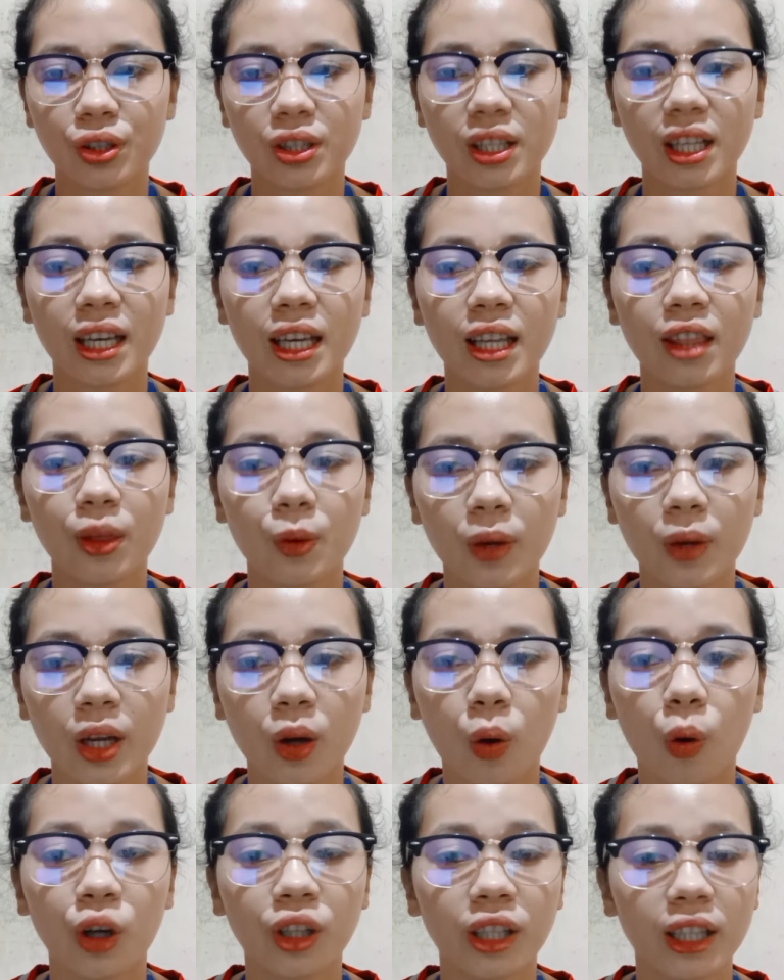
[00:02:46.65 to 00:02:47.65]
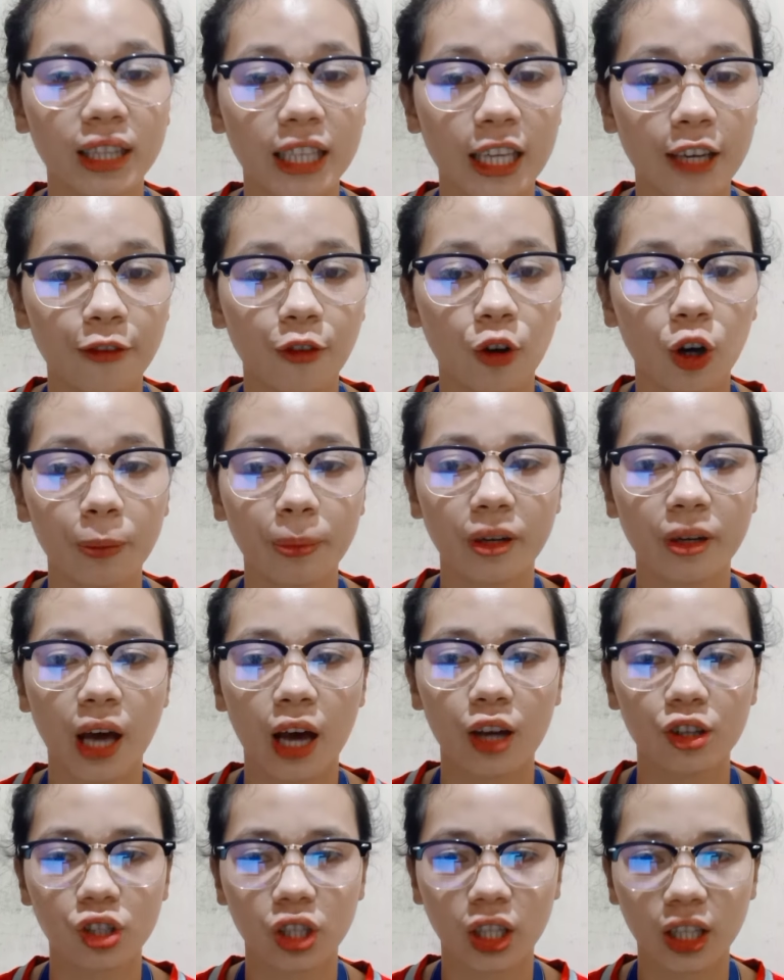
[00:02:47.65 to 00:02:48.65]
T3 or the T4
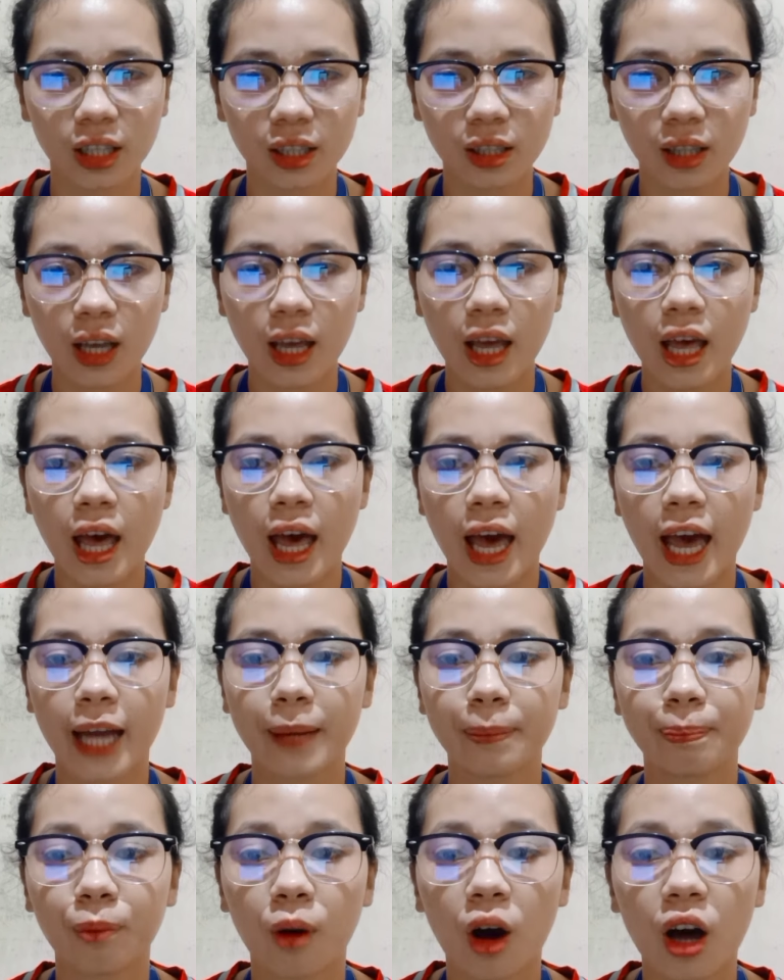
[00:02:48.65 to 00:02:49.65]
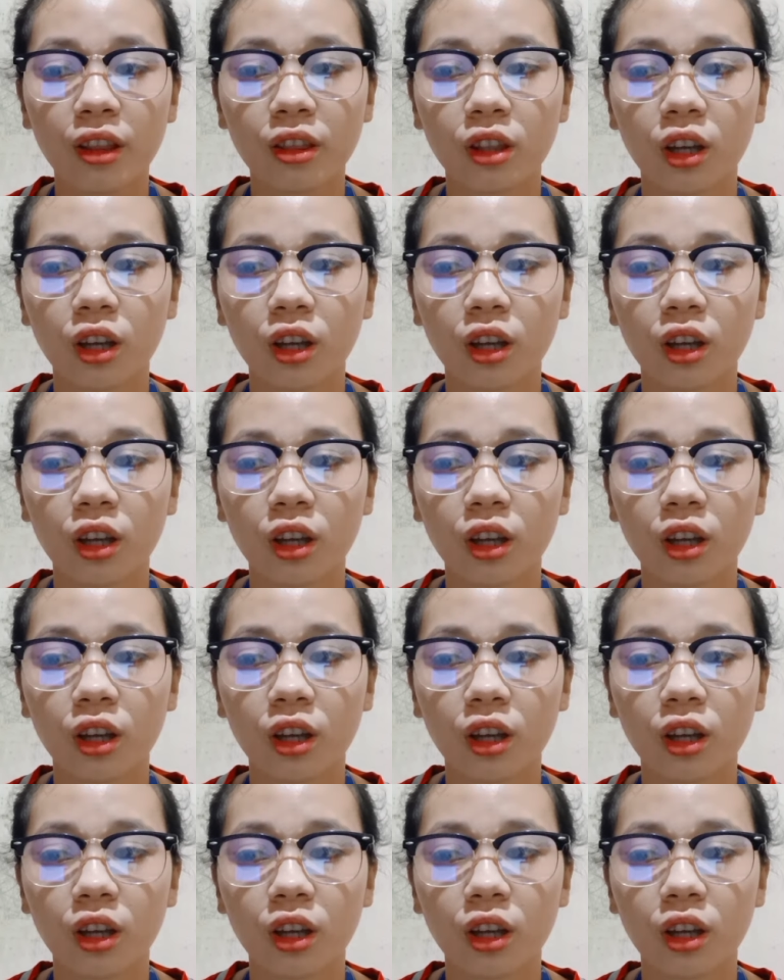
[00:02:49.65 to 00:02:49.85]
production. And both